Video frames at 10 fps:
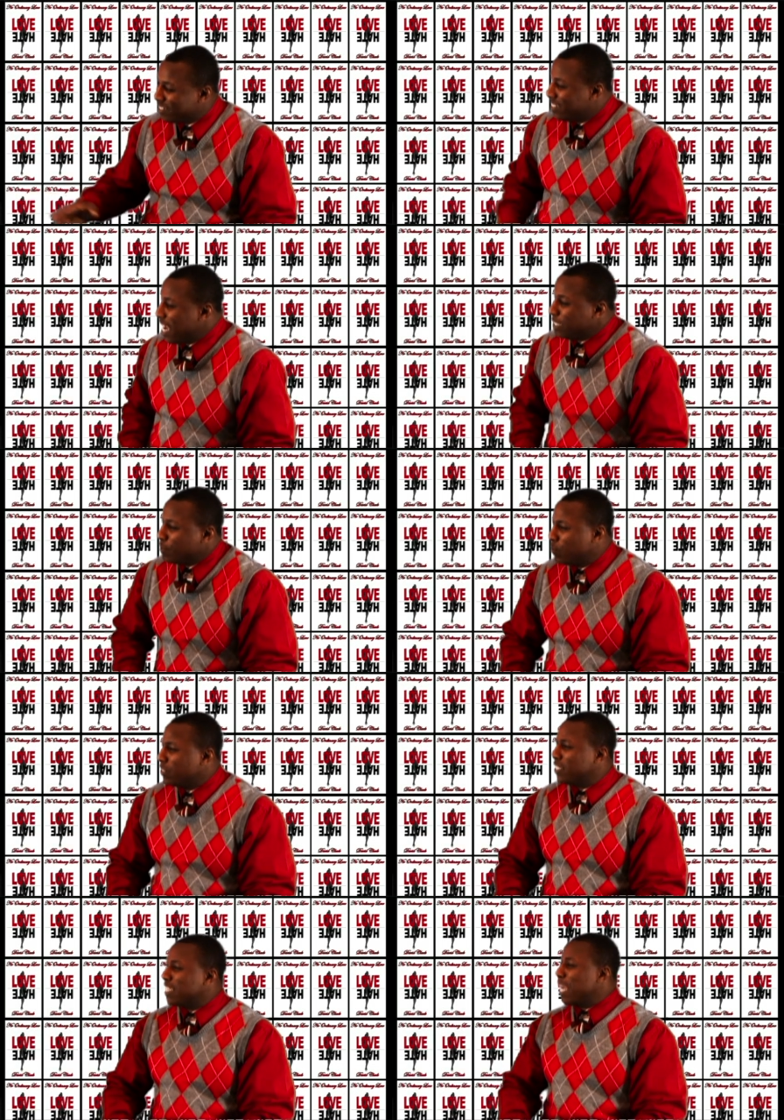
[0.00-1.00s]
Jasmine
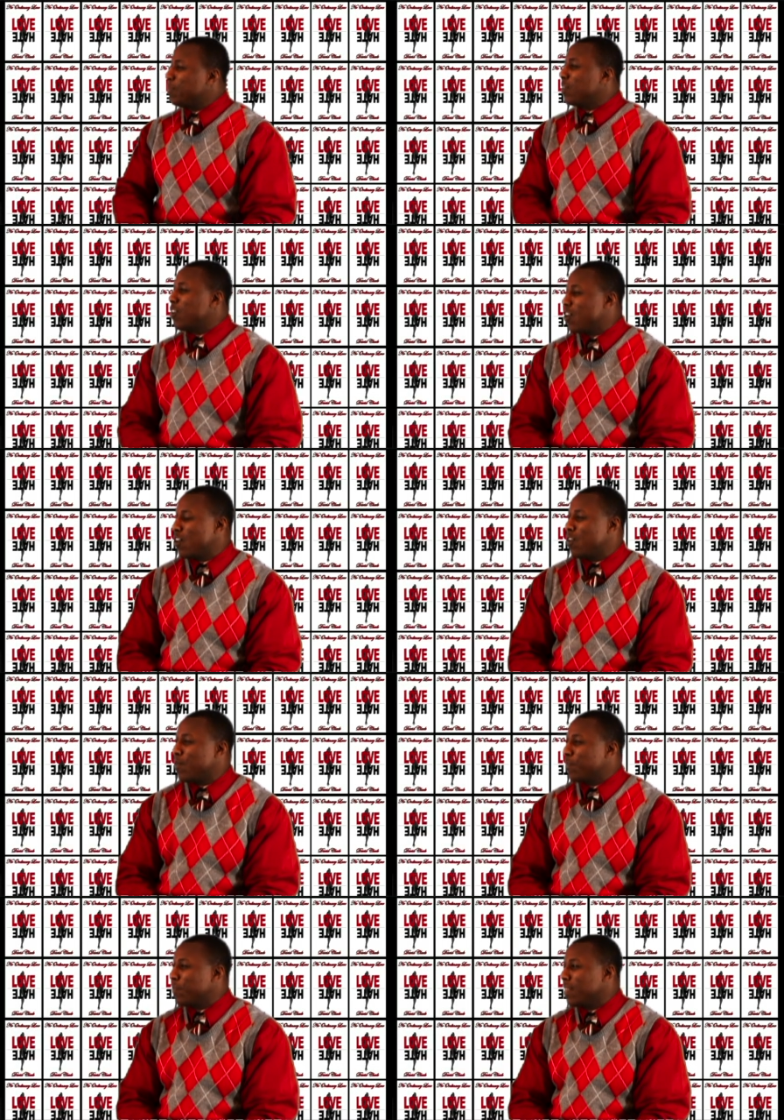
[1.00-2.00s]
was the type of
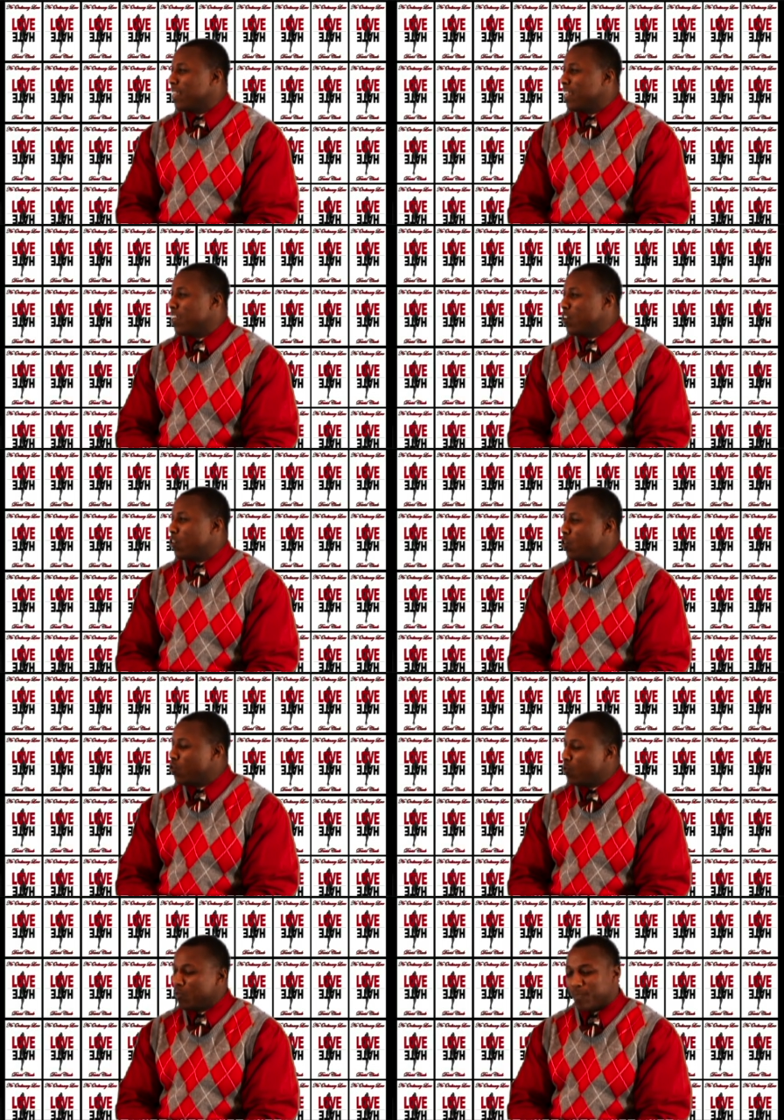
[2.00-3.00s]
girl
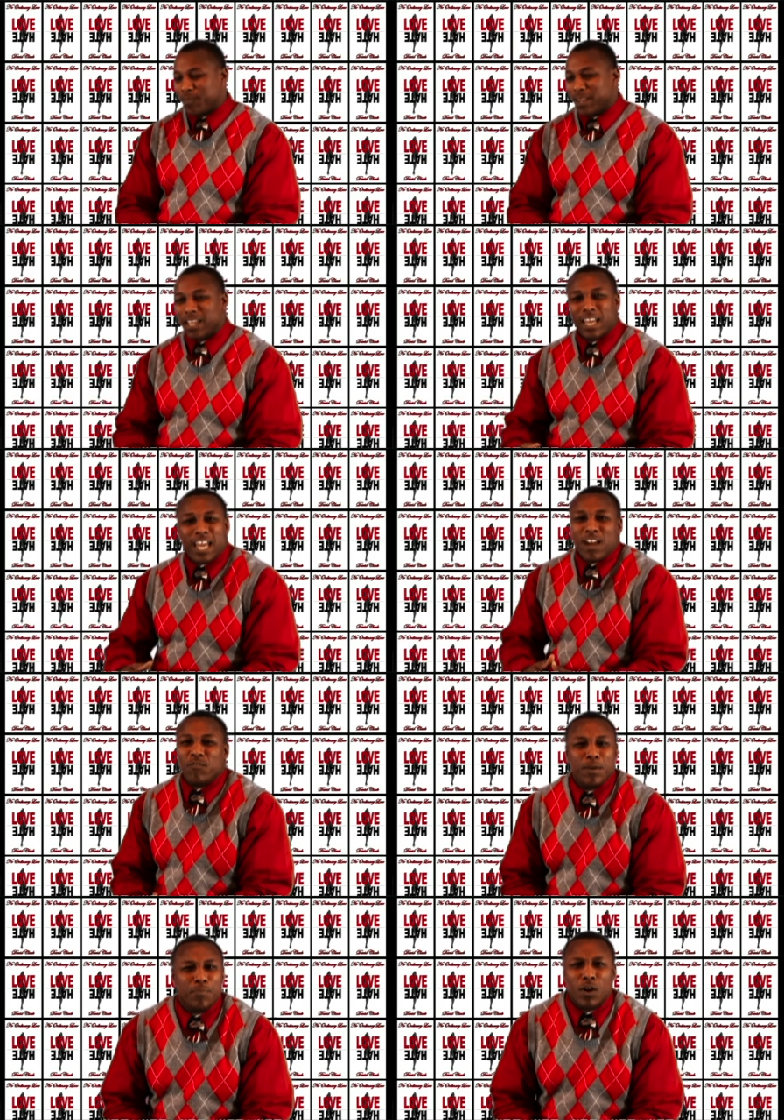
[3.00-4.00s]
who
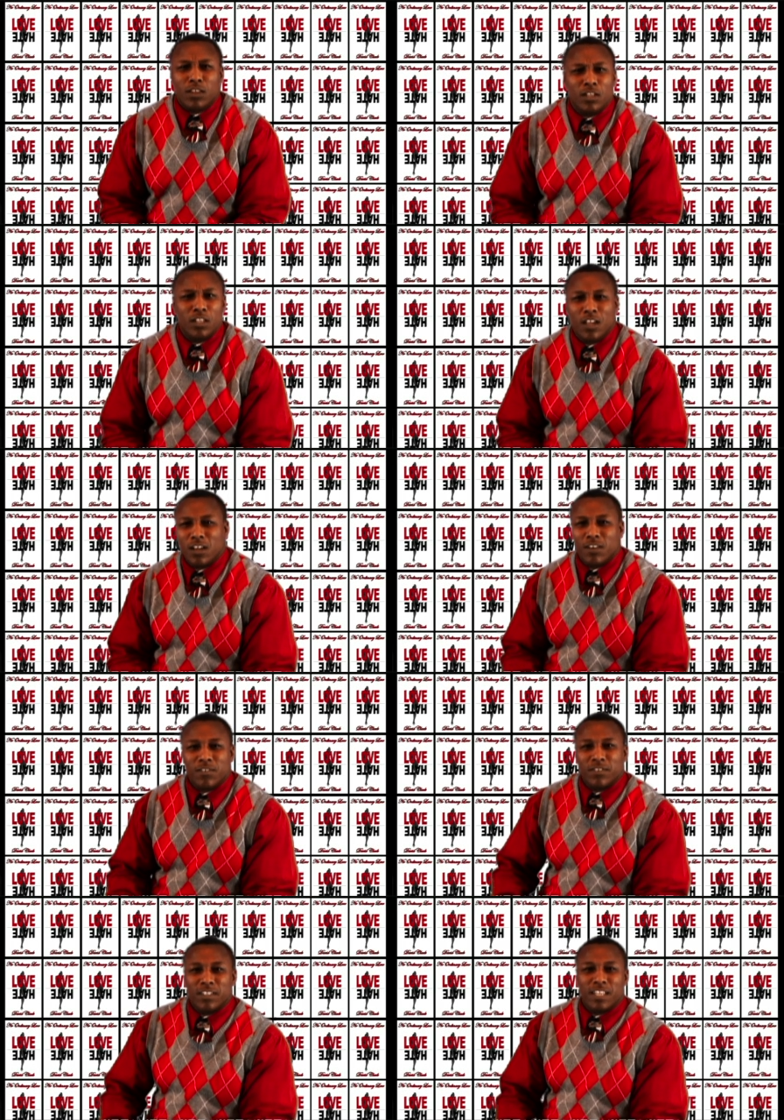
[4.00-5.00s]
every brother
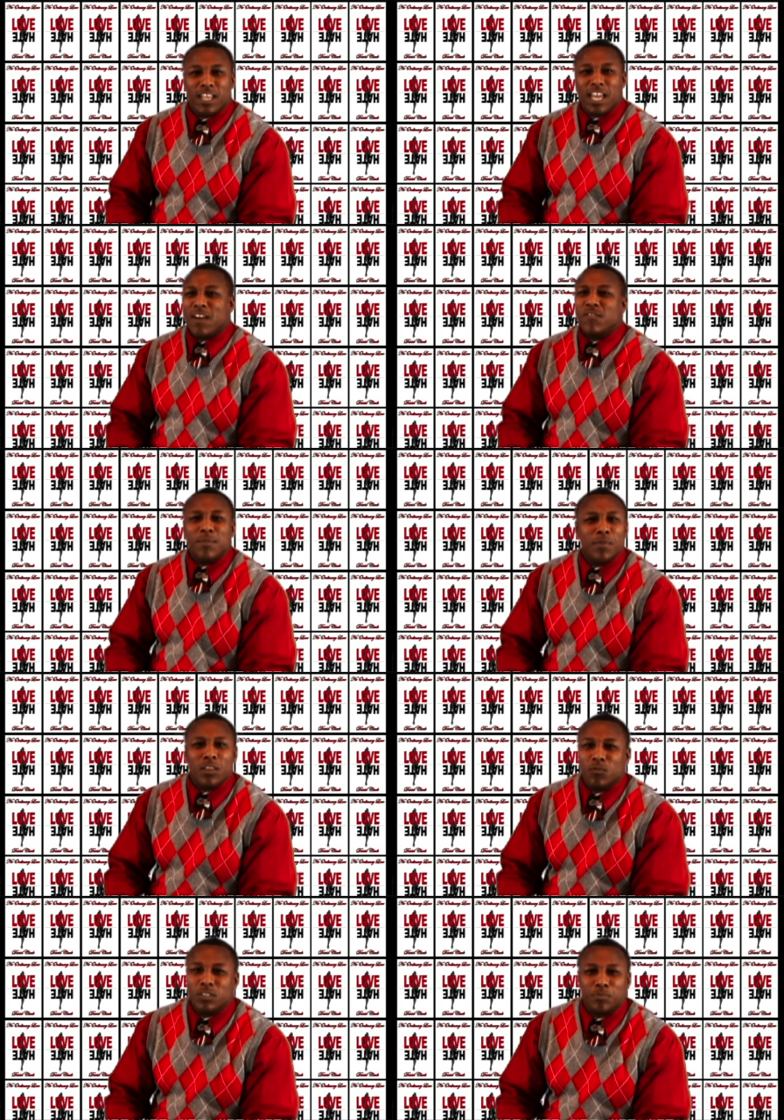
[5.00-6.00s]
loved, every
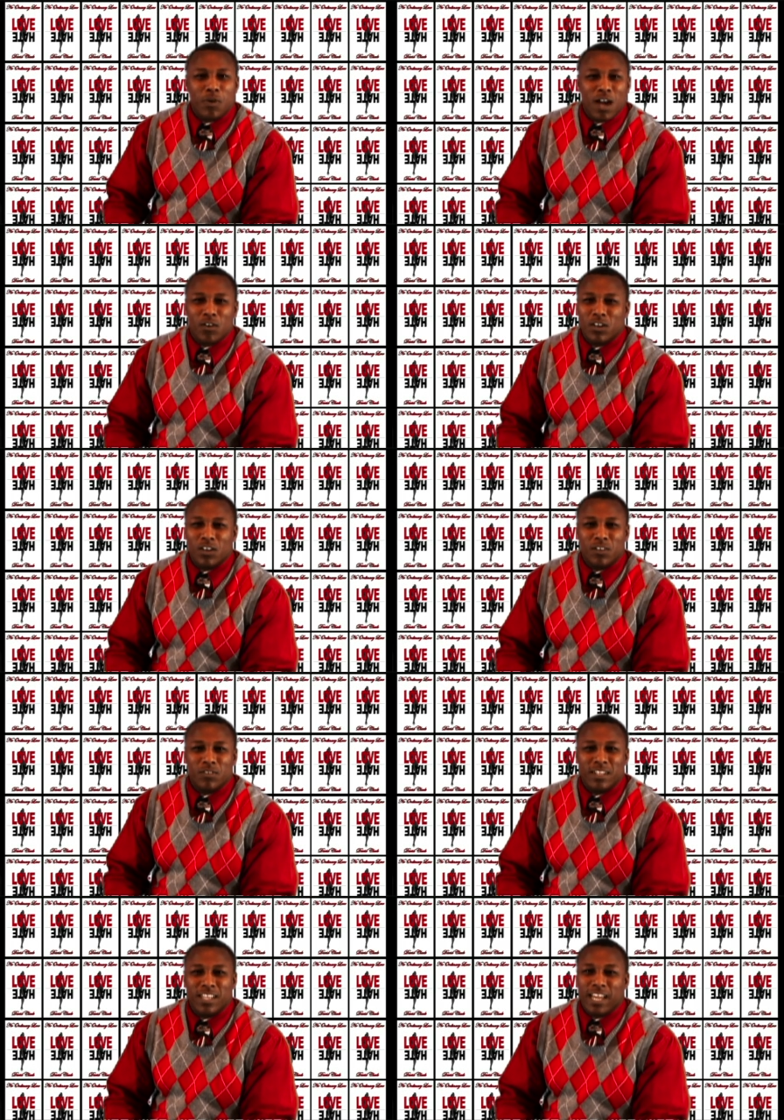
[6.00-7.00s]
mother was proud
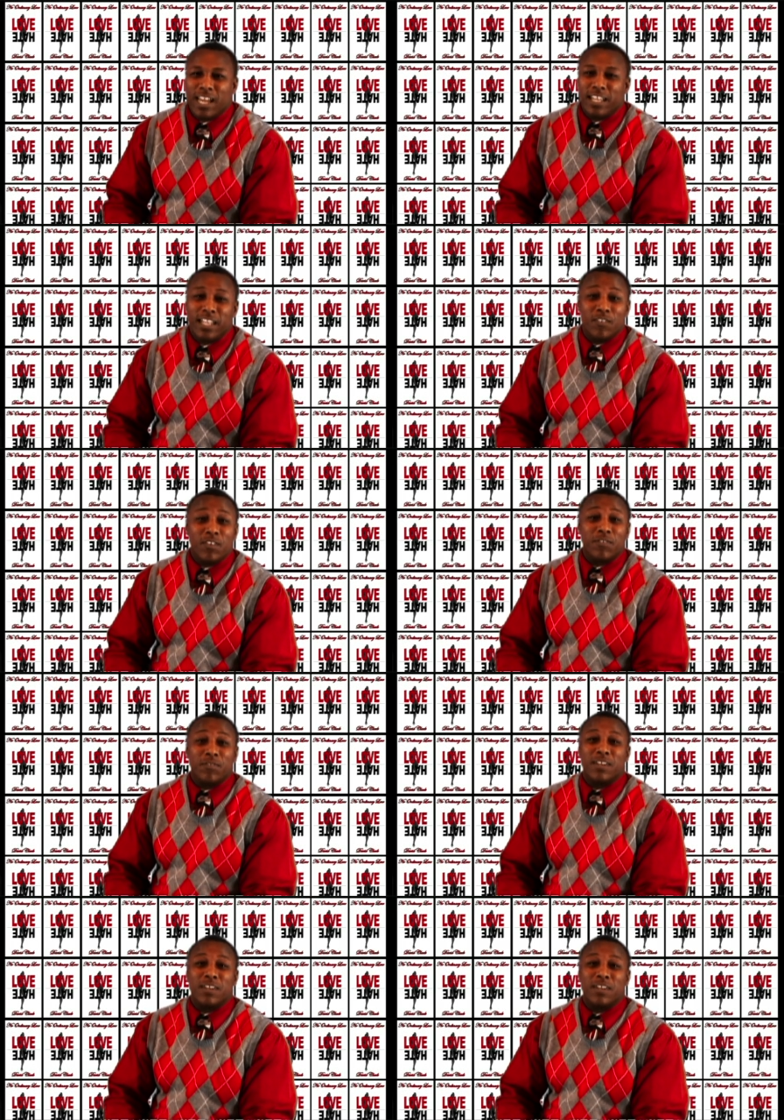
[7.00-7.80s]
of, and every